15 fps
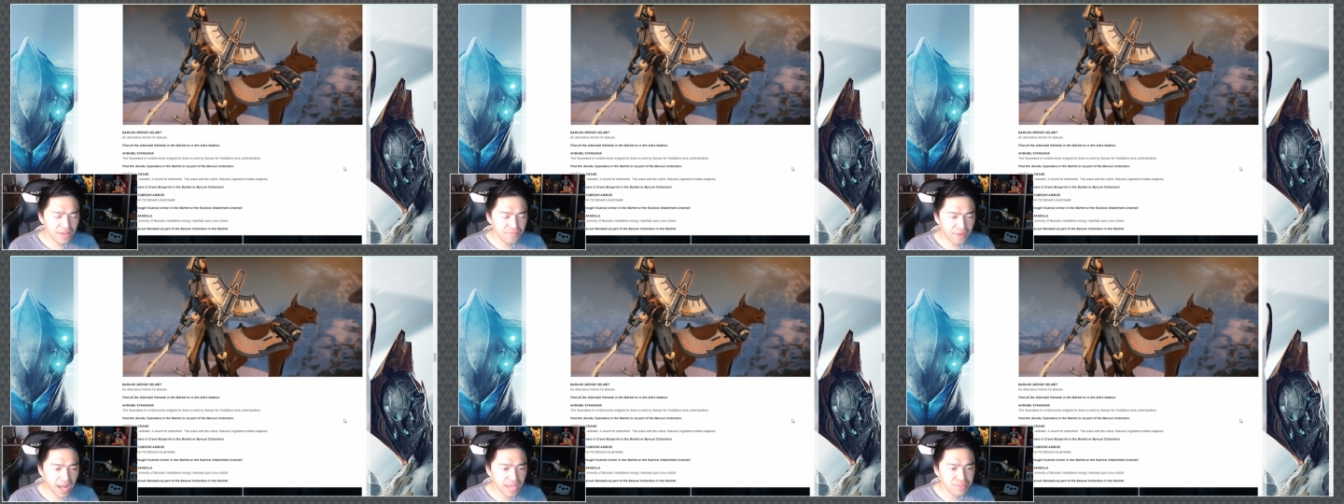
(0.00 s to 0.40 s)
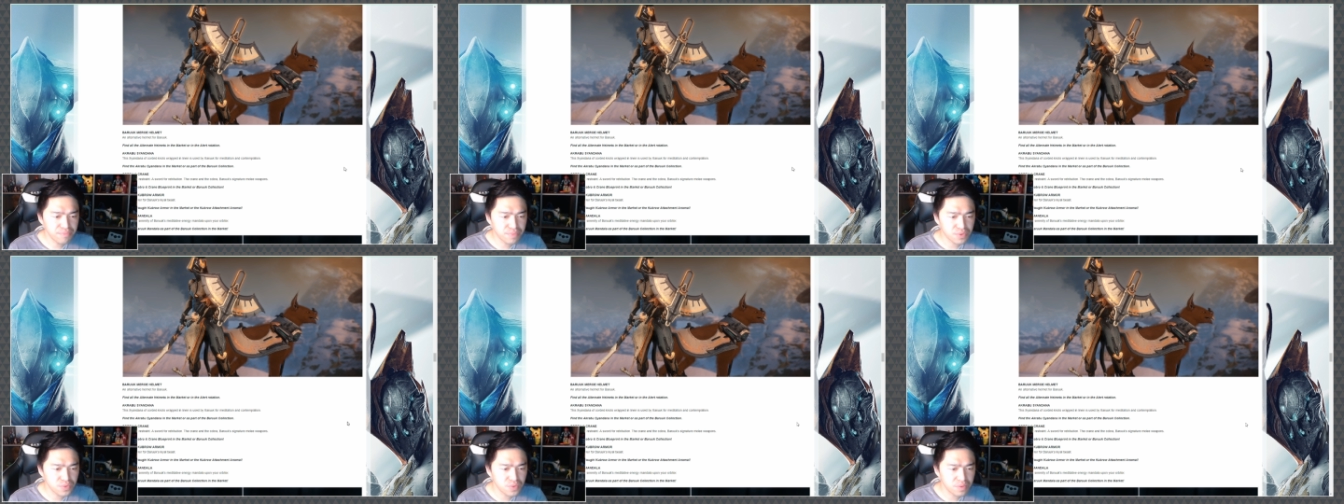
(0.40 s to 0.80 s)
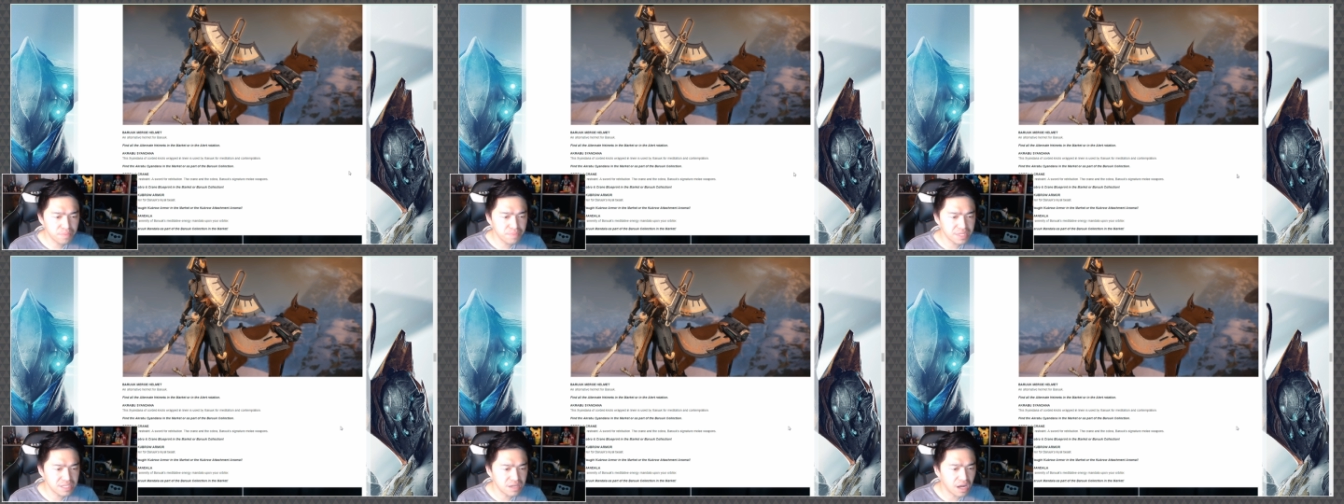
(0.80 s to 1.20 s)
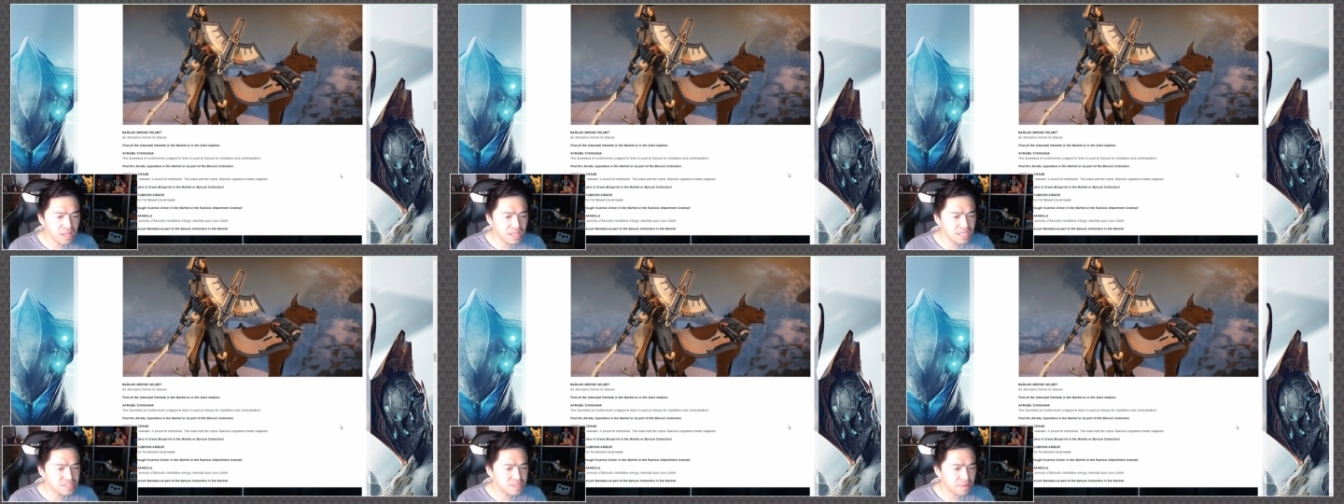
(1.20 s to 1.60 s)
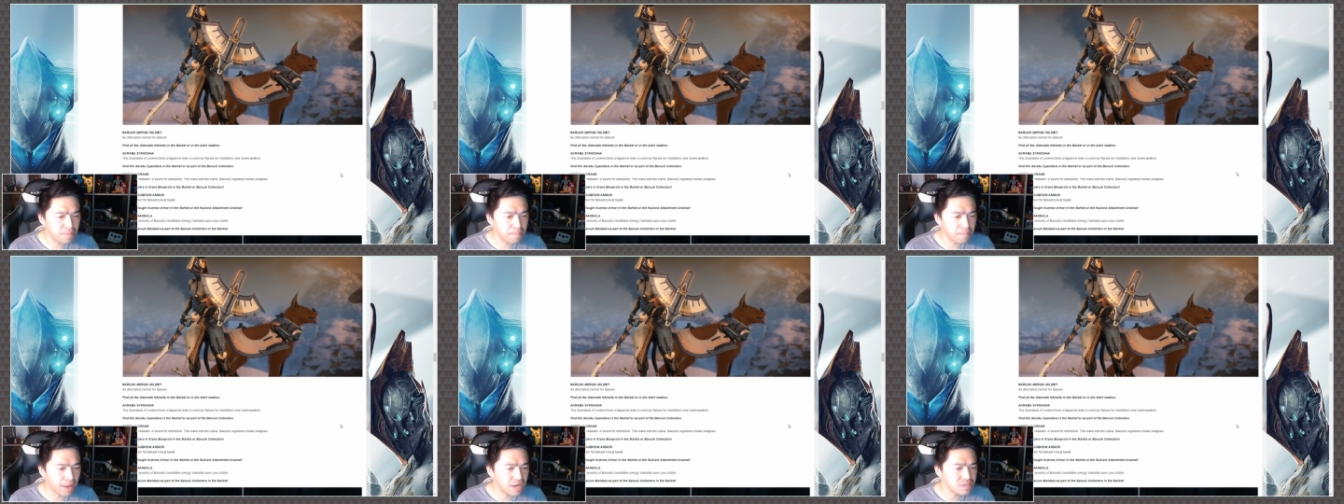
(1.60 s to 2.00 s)
Find Baruuk Mandala as a
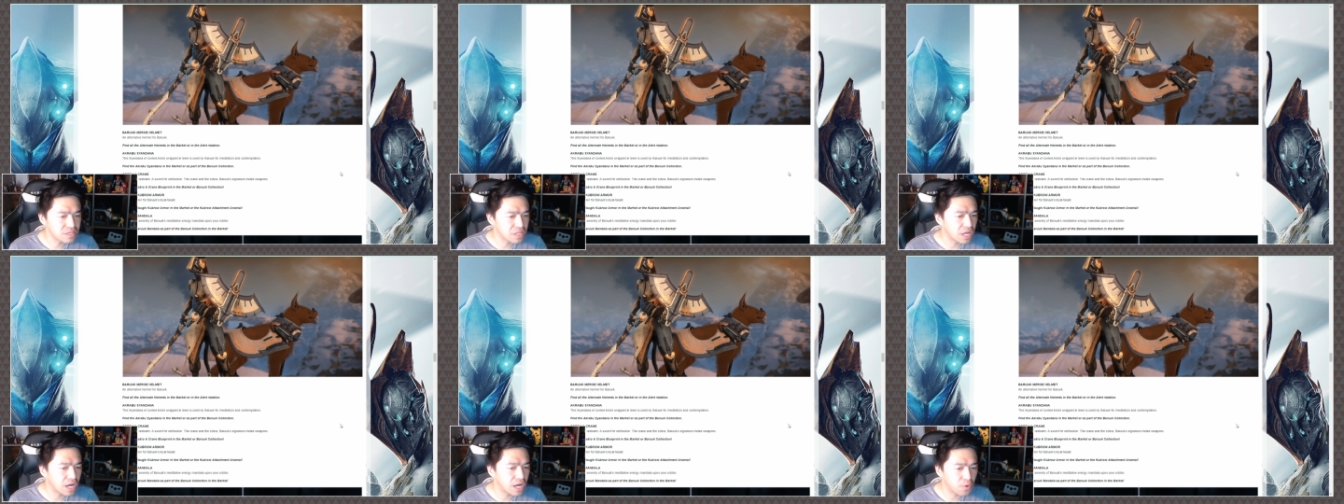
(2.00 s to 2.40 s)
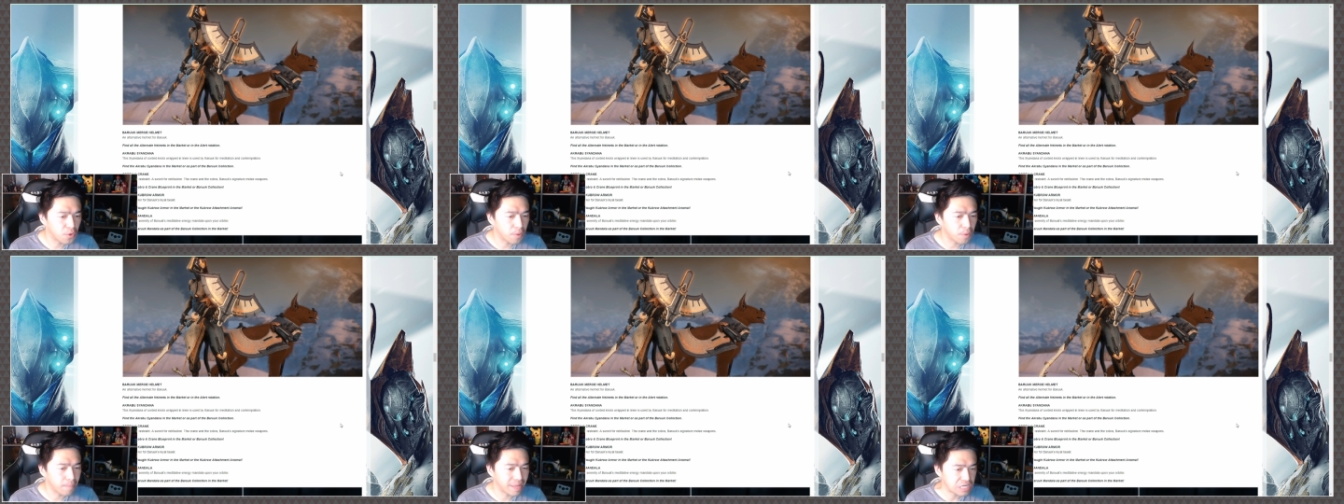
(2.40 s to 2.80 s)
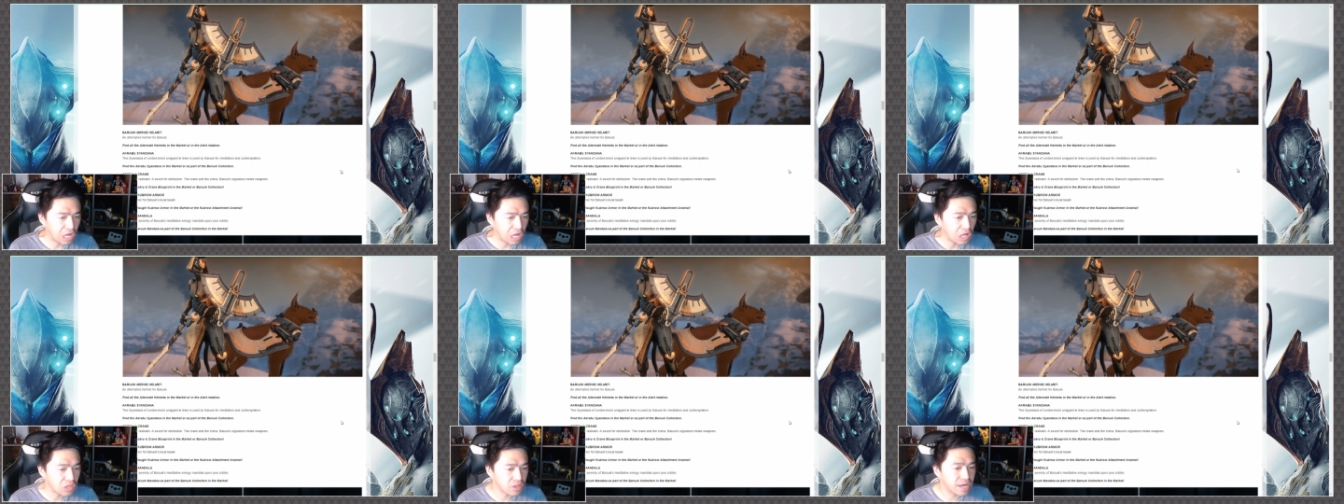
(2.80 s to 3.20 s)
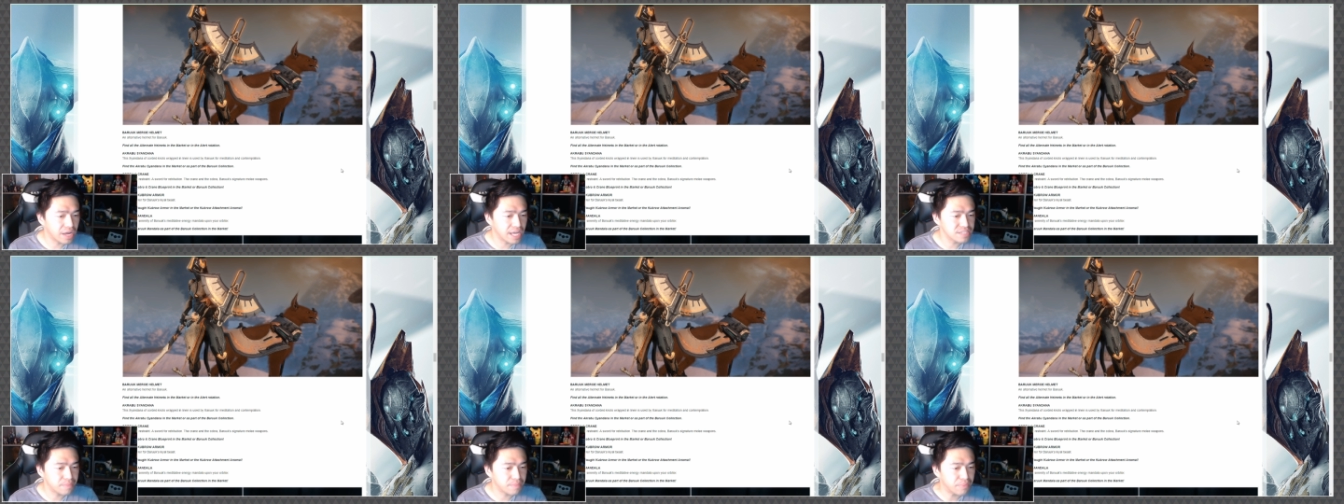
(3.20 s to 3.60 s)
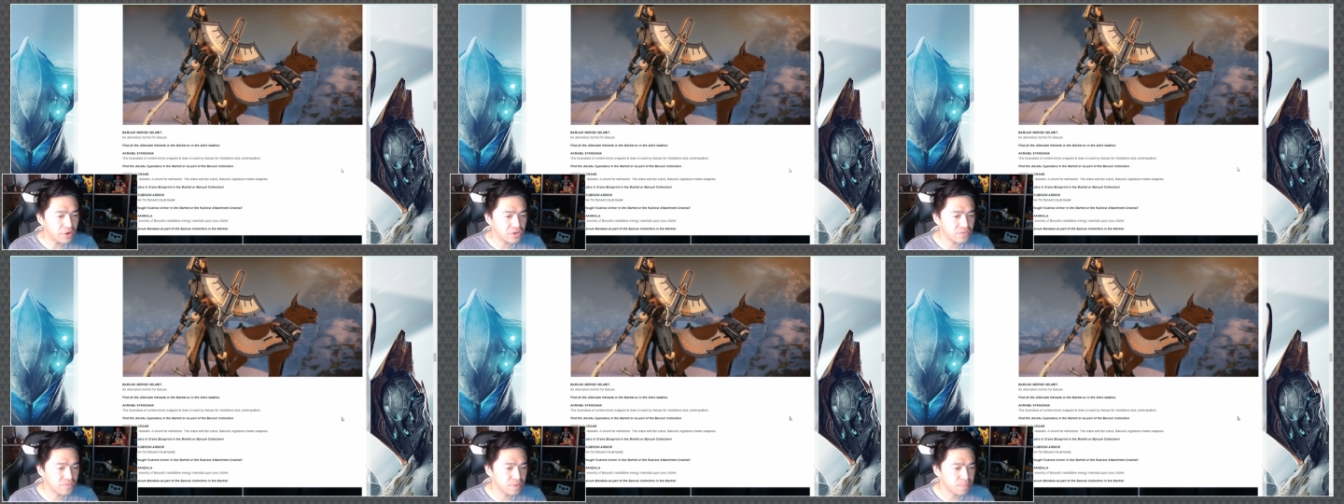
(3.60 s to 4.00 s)
mandala or mandala as a
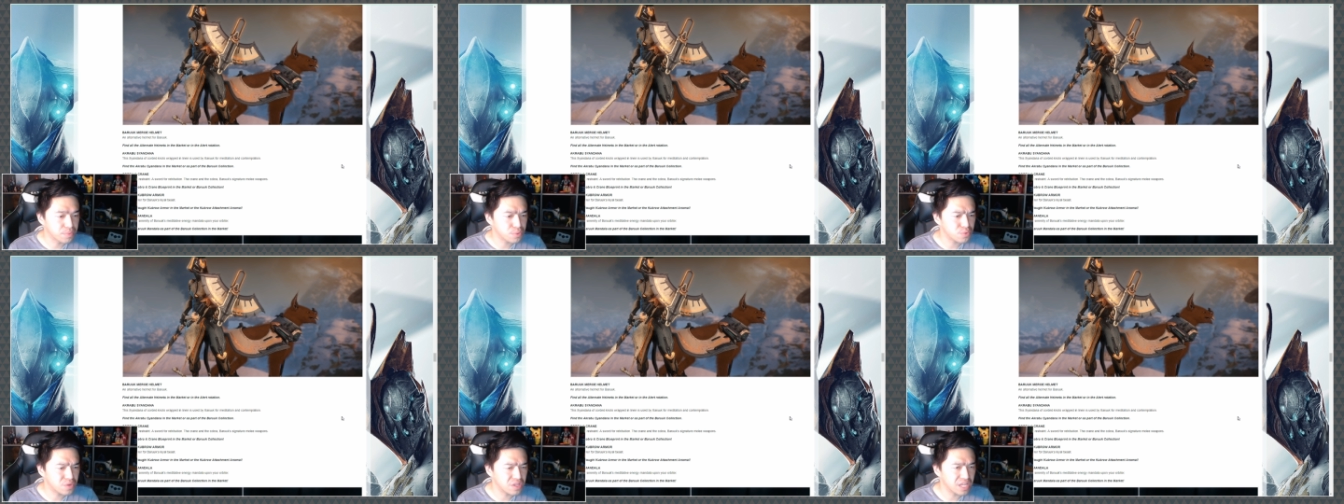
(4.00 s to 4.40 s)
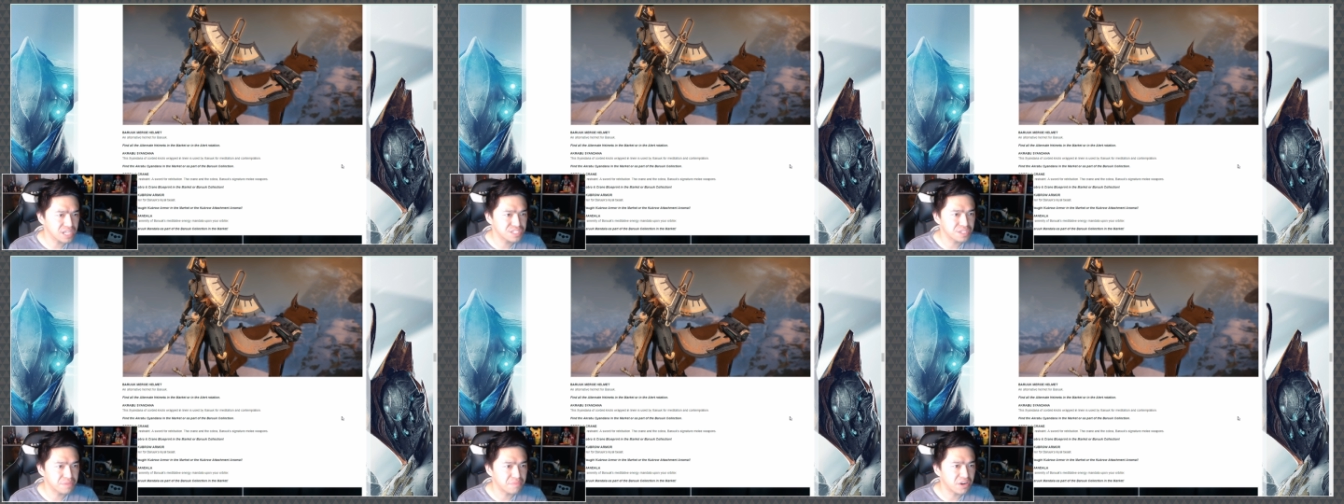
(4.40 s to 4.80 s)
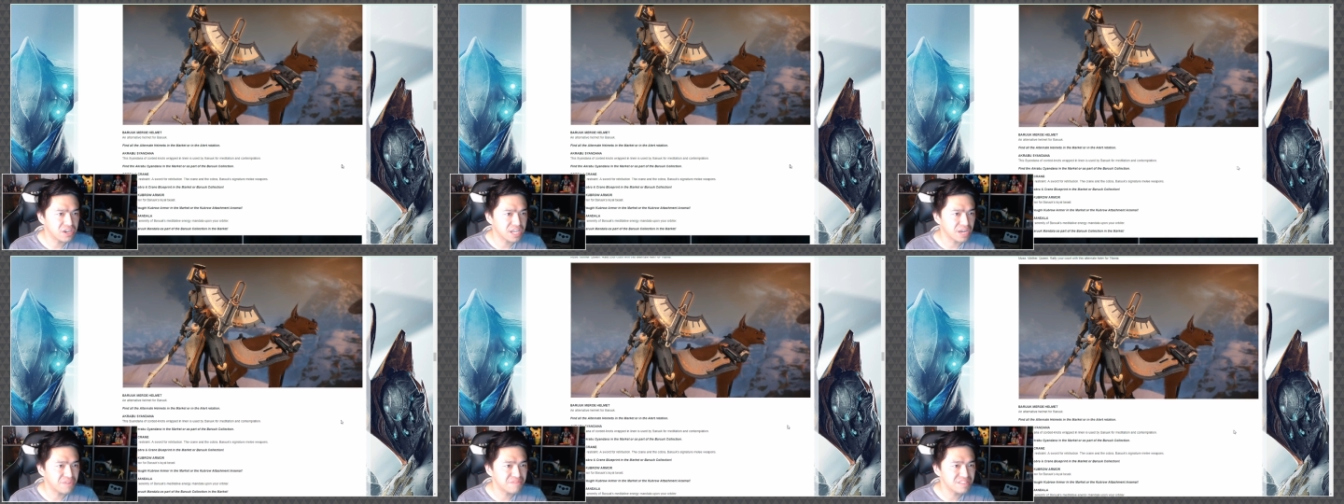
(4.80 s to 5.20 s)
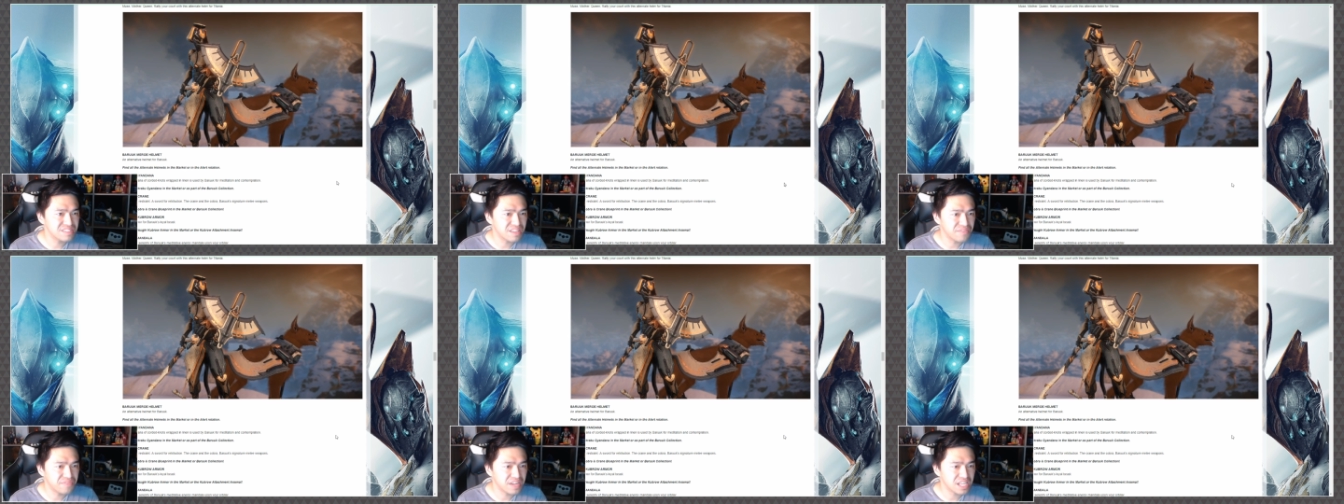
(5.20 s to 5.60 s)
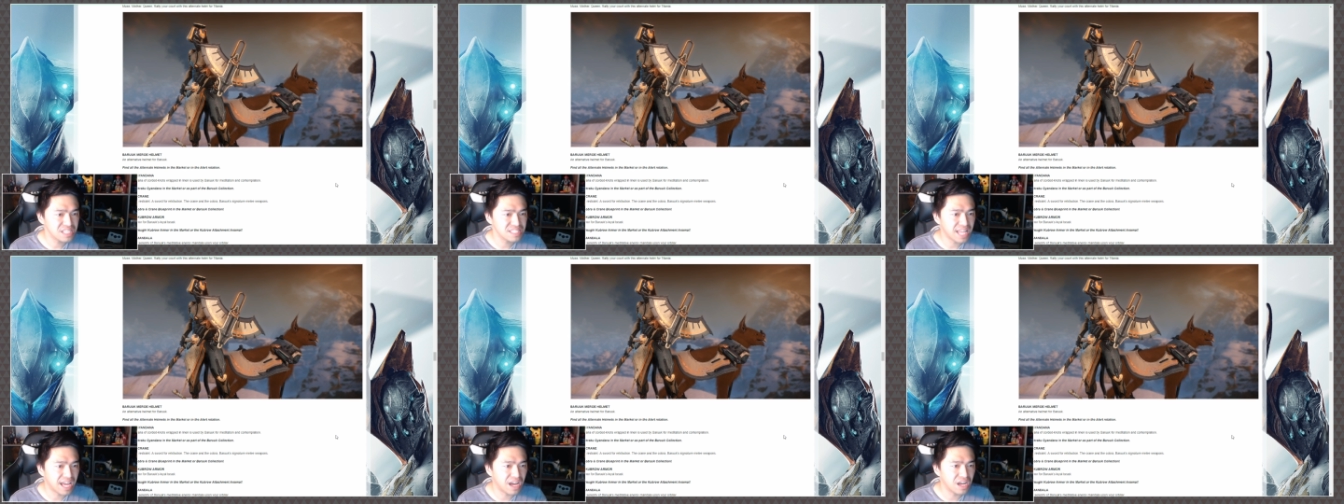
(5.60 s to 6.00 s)
part of the Baruuk collection in the market. What the fuck
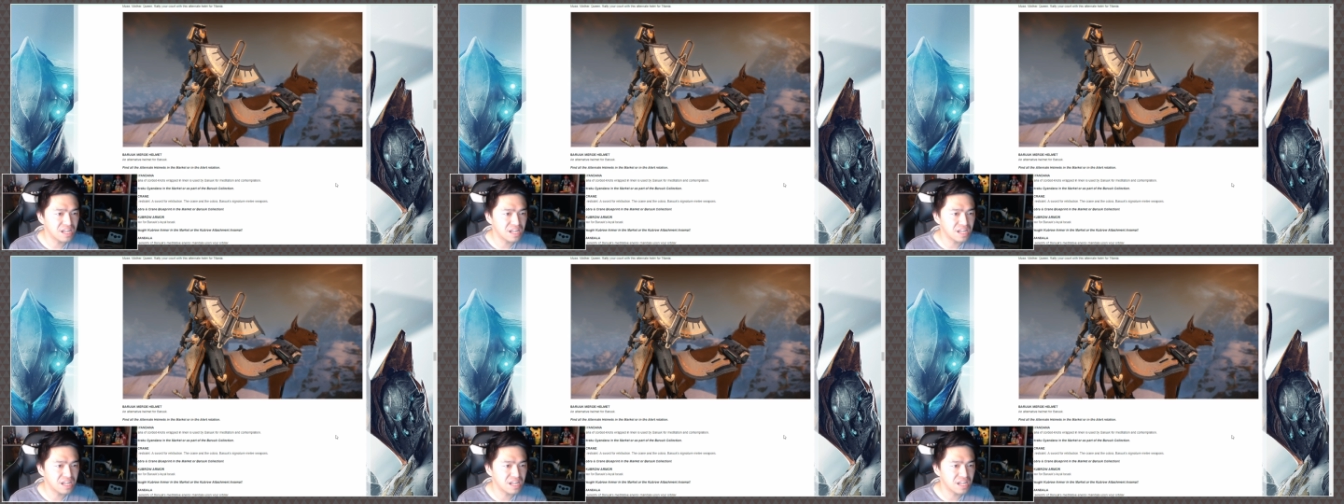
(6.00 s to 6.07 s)
is that?